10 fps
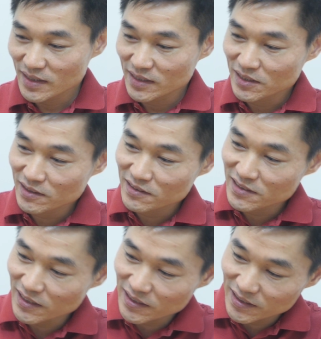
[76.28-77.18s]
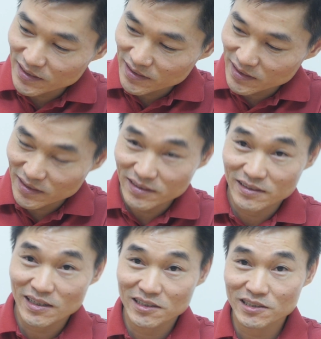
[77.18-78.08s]
You can see here is
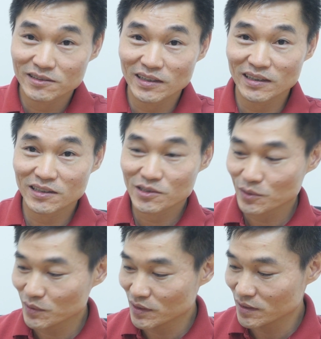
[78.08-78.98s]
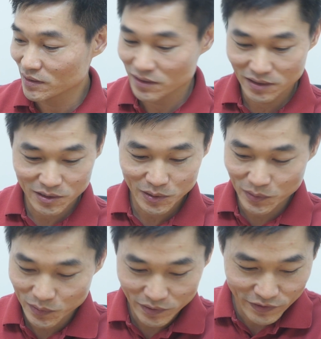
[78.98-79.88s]
a touchscreen controller to
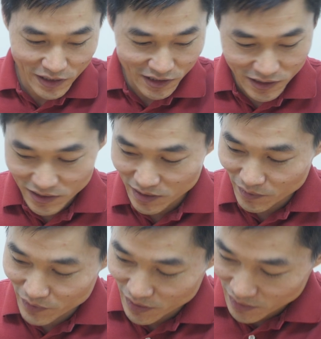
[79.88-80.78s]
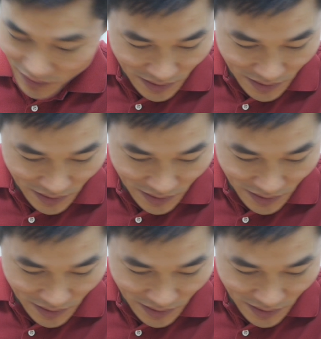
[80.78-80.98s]
control the functions of the